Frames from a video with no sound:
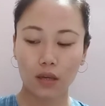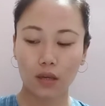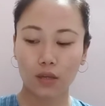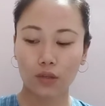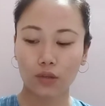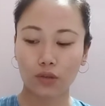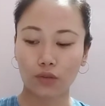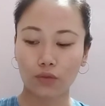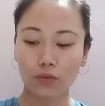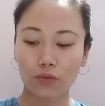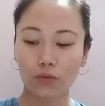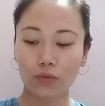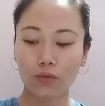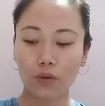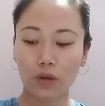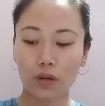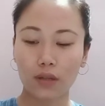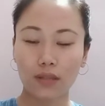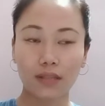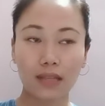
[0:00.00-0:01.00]
through
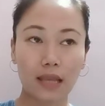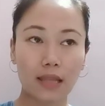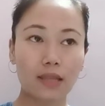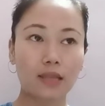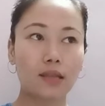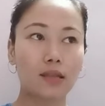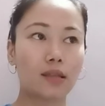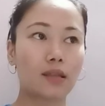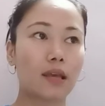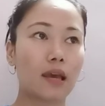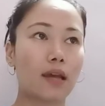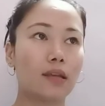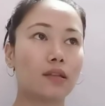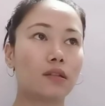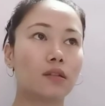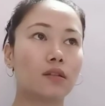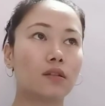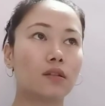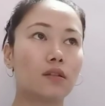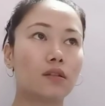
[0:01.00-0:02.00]
sense that
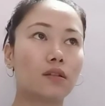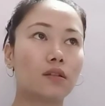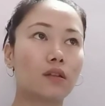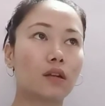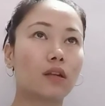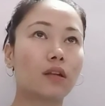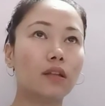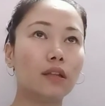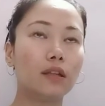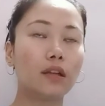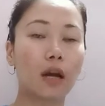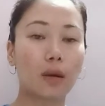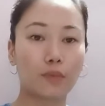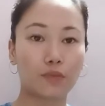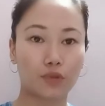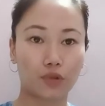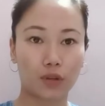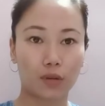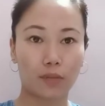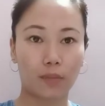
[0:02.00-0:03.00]
suddenly
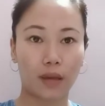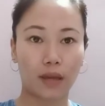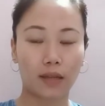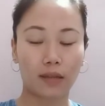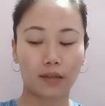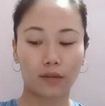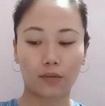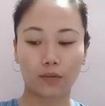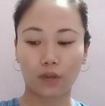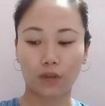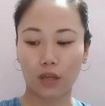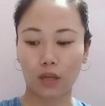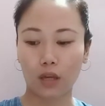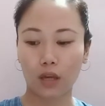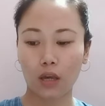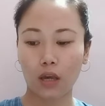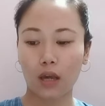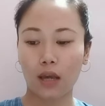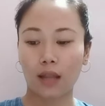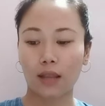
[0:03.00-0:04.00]
comes to your mind. Okay,
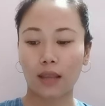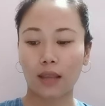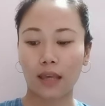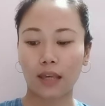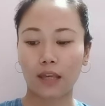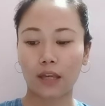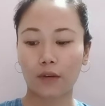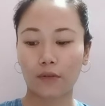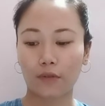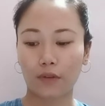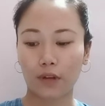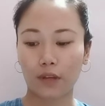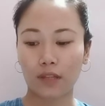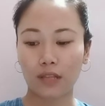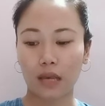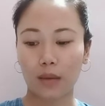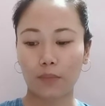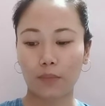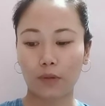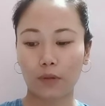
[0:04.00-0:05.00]
like for
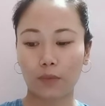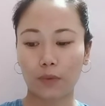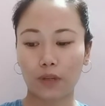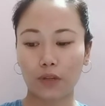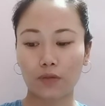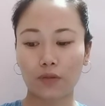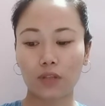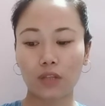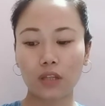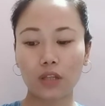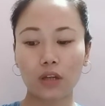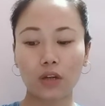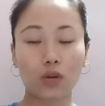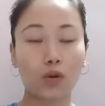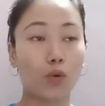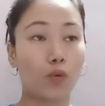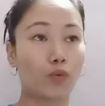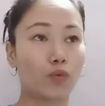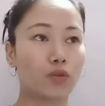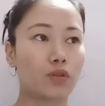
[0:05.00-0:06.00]
example, when you see a
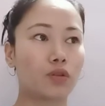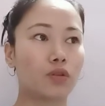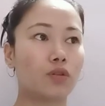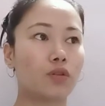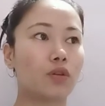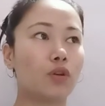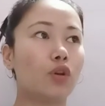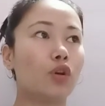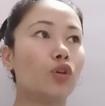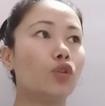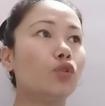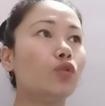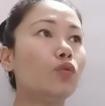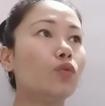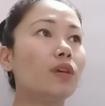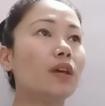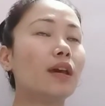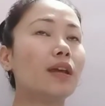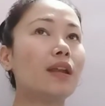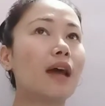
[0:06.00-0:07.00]
goat, you
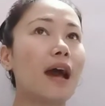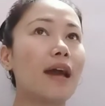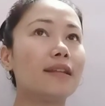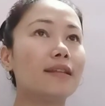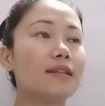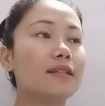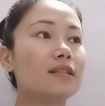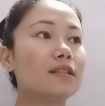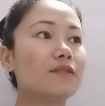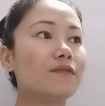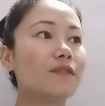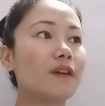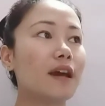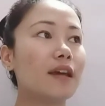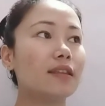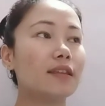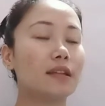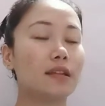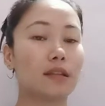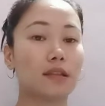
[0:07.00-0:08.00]
can identify
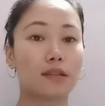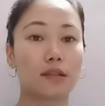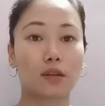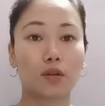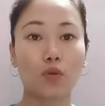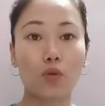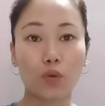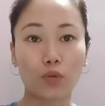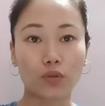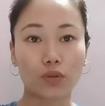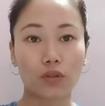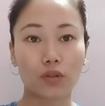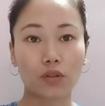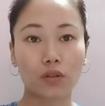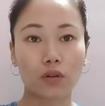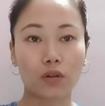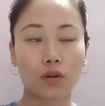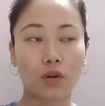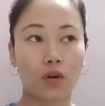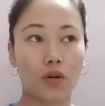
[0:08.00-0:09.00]
that it's a goat
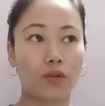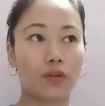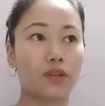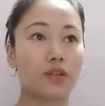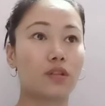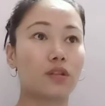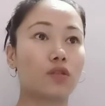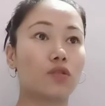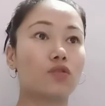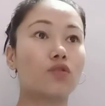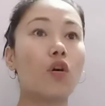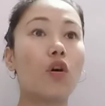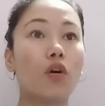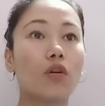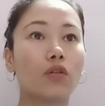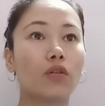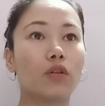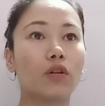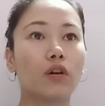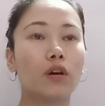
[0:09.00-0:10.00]
or it's a
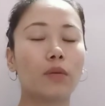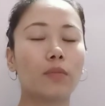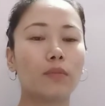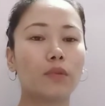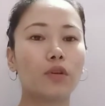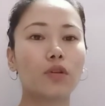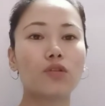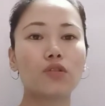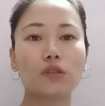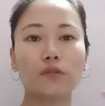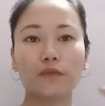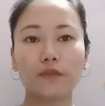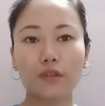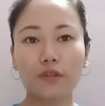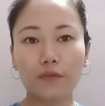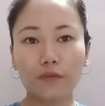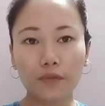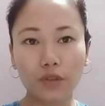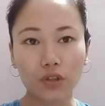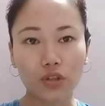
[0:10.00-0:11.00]
dog because of its
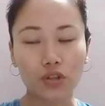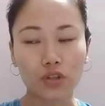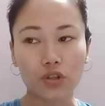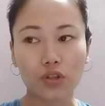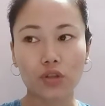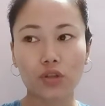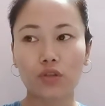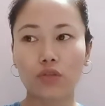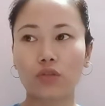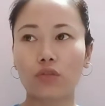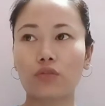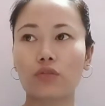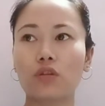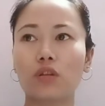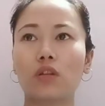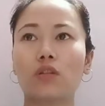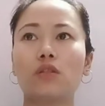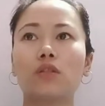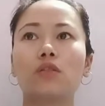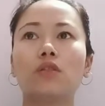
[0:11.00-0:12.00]
features or
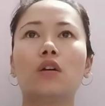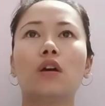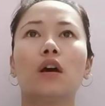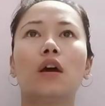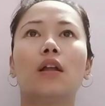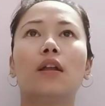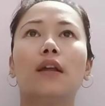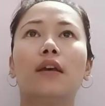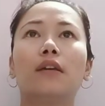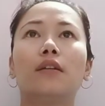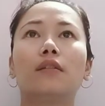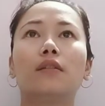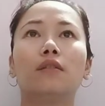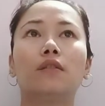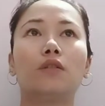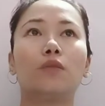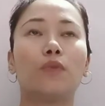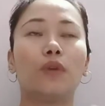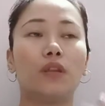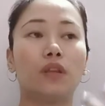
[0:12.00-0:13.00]
sudden, like
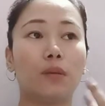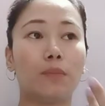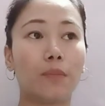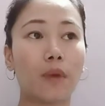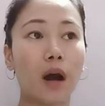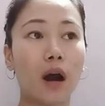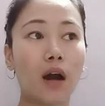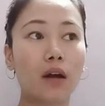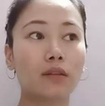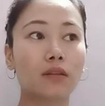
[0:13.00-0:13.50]
the way they bark,